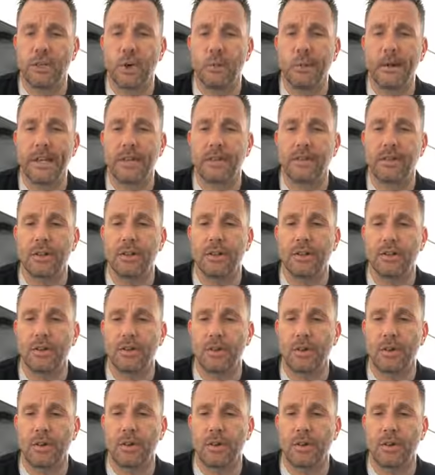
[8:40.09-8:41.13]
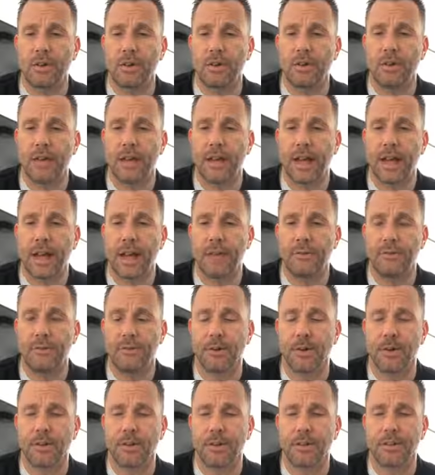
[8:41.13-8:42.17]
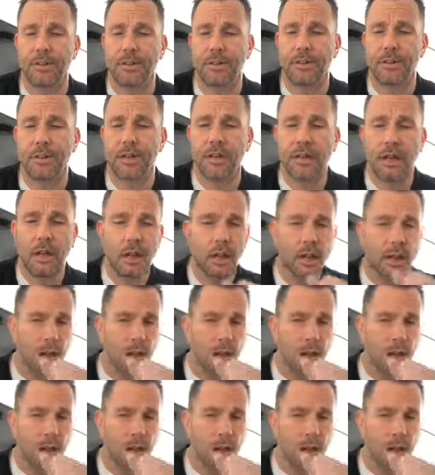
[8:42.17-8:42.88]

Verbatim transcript: Nobody is concerned at first.